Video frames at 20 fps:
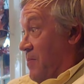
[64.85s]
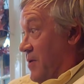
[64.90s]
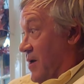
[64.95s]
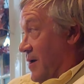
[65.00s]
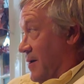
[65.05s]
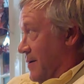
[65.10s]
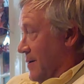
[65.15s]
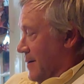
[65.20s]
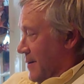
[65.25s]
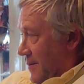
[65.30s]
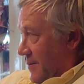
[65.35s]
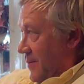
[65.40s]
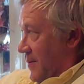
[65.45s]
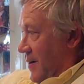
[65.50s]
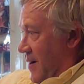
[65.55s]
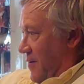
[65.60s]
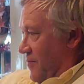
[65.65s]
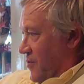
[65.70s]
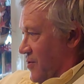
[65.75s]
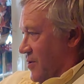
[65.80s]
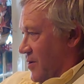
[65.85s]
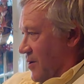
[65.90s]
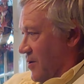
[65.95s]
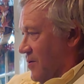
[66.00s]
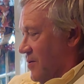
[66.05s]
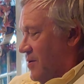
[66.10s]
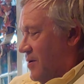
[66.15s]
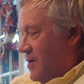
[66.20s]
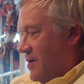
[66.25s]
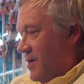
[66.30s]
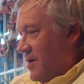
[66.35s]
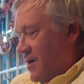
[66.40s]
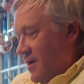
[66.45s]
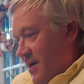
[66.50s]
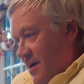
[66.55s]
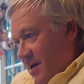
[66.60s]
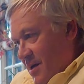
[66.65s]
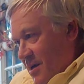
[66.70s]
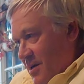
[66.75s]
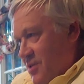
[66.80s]
I'm like, whatever, dude.
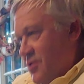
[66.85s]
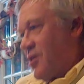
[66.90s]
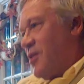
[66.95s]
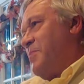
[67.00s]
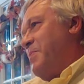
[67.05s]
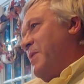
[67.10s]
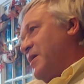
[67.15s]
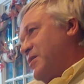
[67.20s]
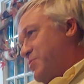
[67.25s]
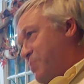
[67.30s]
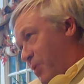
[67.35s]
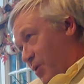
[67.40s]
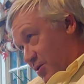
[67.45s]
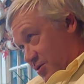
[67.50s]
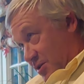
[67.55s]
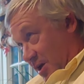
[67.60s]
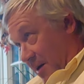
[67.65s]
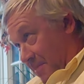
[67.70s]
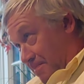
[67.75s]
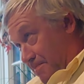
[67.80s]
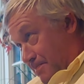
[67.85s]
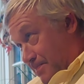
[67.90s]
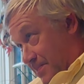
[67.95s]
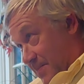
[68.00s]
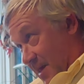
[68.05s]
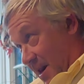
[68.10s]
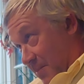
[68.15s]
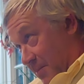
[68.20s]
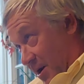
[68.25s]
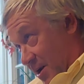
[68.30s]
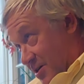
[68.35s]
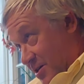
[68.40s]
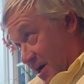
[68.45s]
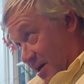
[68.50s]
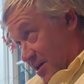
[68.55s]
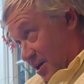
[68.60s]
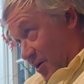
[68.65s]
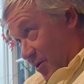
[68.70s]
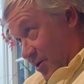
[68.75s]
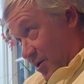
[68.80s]
So the bus pulls up that I'm going to
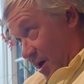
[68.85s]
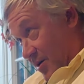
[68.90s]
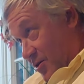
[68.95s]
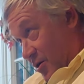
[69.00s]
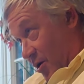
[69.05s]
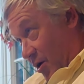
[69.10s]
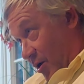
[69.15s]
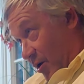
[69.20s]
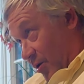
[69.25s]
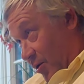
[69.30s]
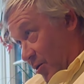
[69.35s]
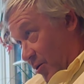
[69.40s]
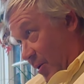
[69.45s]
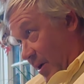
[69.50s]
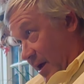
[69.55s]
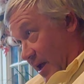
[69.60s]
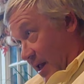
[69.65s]
take to go to downtown Honolulu.